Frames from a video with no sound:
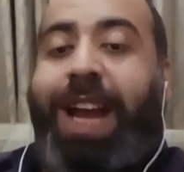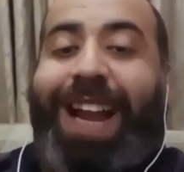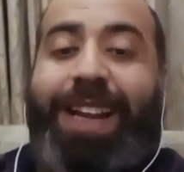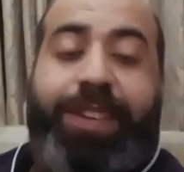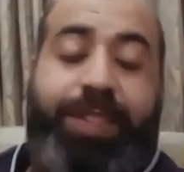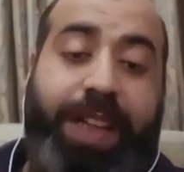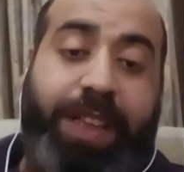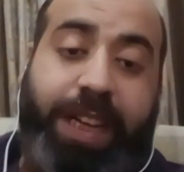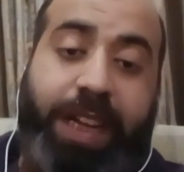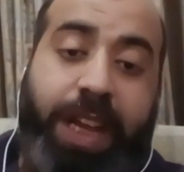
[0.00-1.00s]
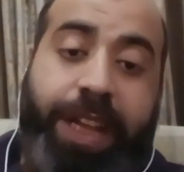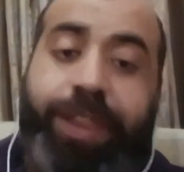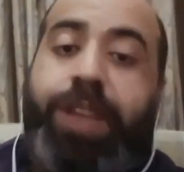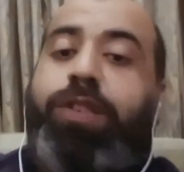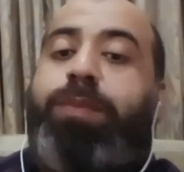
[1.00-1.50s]
and he said that
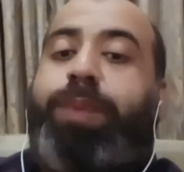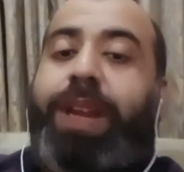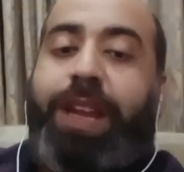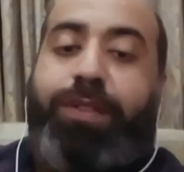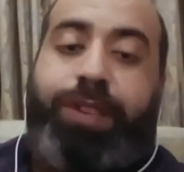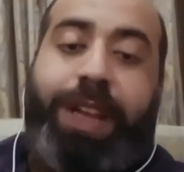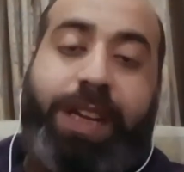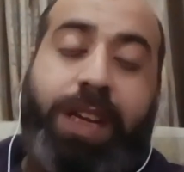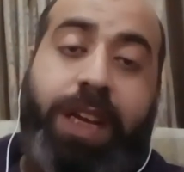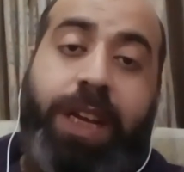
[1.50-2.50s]
they were briefed that